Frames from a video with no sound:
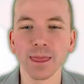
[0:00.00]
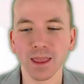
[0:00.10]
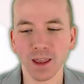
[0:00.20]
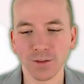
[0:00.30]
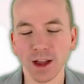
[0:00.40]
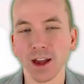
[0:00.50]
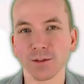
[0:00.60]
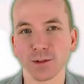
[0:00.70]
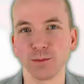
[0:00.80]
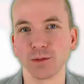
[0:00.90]
If I have
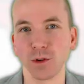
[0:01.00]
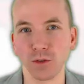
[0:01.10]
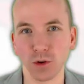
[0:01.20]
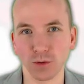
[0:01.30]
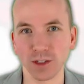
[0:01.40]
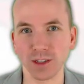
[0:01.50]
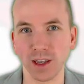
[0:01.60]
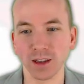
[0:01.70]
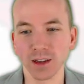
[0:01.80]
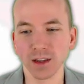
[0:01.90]
some sort of
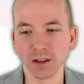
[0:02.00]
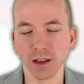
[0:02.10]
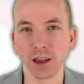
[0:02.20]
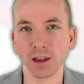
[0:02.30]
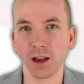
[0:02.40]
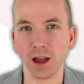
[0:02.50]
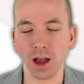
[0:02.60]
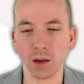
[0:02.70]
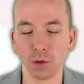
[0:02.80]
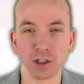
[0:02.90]
currency, like
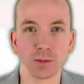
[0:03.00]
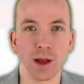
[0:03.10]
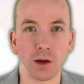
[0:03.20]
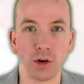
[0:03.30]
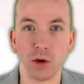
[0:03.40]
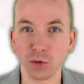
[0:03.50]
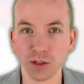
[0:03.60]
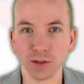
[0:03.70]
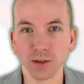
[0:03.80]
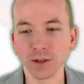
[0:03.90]
a British pound
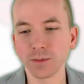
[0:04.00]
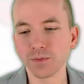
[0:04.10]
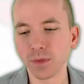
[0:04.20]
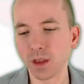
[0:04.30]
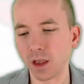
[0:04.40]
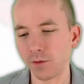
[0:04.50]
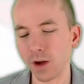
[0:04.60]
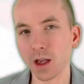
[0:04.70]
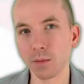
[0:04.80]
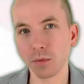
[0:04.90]
note, if
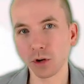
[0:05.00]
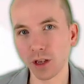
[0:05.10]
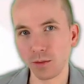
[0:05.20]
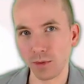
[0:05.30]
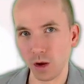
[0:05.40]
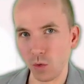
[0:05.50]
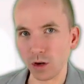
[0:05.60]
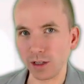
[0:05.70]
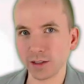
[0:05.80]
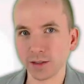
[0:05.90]
I put it in my
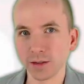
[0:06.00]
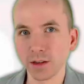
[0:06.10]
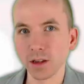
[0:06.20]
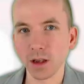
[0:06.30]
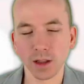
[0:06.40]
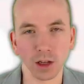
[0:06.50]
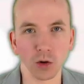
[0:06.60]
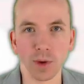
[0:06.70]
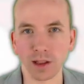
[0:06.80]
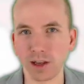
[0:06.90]
wallet and then
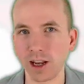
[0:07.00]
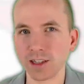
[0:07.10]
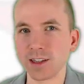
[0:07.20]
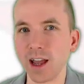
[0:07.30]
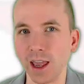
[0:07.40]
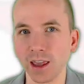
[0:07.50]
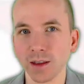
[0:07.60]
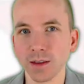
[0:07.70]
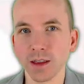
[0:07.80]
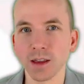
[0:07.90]
come back the next day,
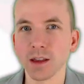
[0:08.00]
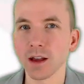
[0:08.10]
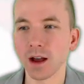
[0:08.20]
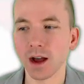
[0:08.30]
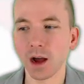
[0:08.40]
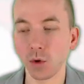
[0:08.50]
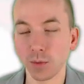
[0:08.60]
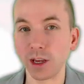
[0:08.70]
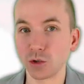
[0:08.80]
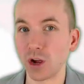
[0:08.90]
I want to
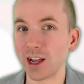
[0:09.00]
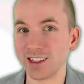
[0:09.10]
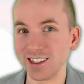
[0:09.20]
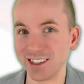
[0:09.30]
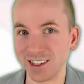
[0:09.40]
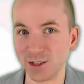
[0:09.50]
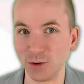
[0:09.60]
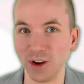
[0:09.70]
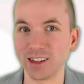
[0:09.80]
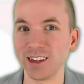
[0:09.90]
make sure it hasn't
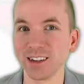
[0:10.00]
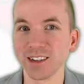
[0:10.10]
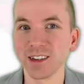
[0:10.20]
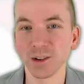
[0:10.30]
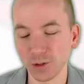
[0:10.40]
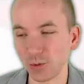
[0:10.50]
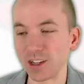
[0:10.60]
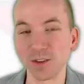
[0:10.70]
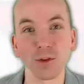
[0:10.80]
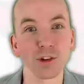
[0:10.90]
disintegrated, because otherwise
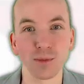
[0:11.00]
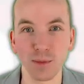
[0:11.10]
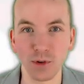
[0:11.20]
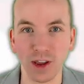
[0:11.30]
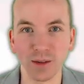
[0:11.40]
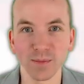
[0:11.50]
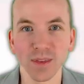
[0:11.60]
I've lost my money.